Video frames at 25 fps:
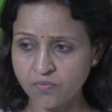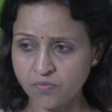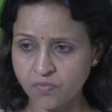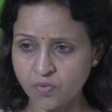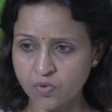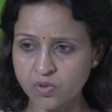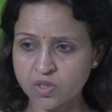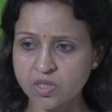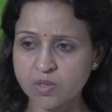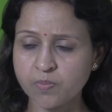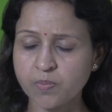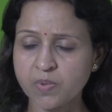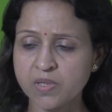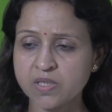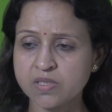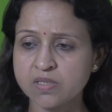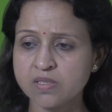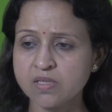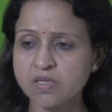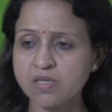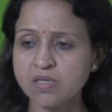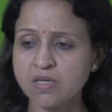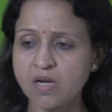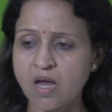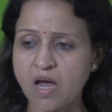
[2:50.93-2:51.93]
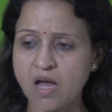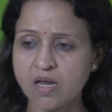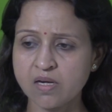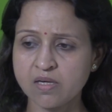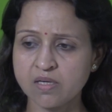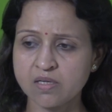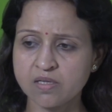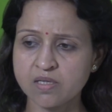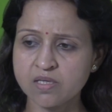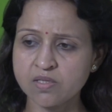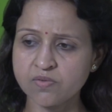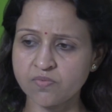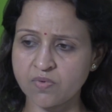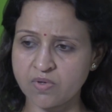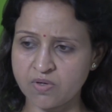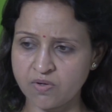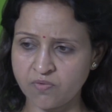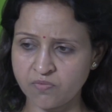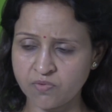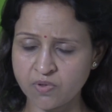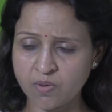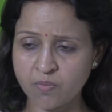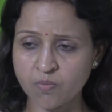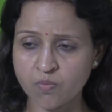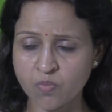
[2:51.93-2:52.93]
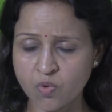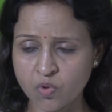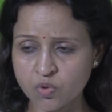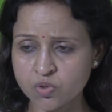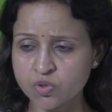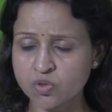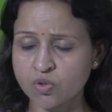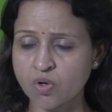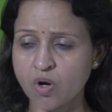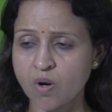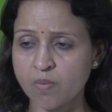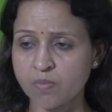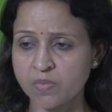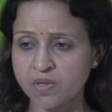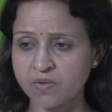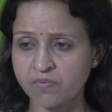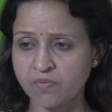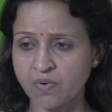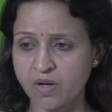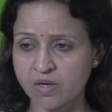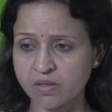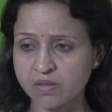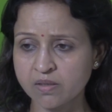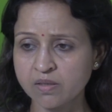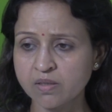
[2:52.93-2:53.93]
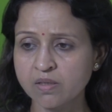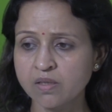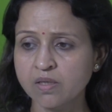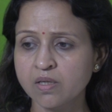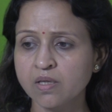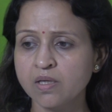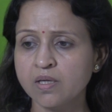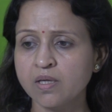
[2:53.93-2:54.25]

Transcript: 40% and it is one of the most common one.